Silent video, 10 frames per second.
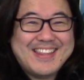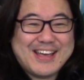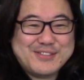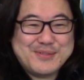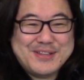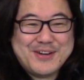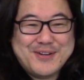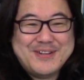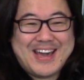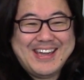that's when the
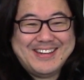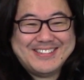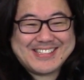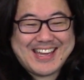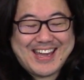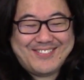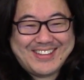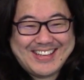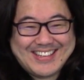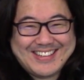09ers
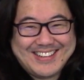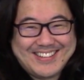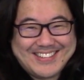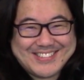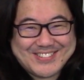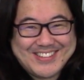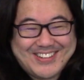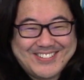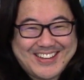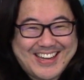came in, dude. That's when
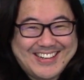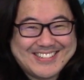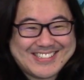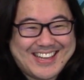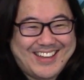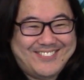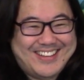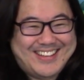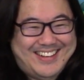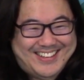the 09ers came
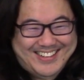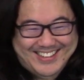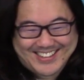in.